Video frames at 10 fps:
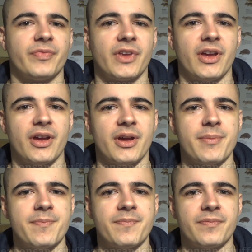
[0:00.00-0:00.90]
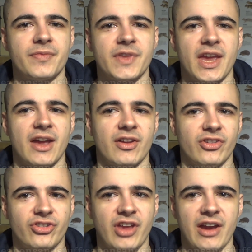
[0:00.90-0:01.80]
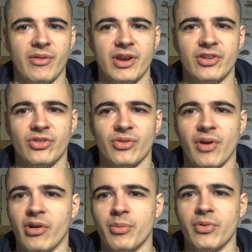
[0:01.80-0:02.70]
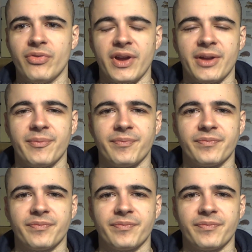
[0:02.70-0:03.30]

um, yeah, scary, sort of horrible thing.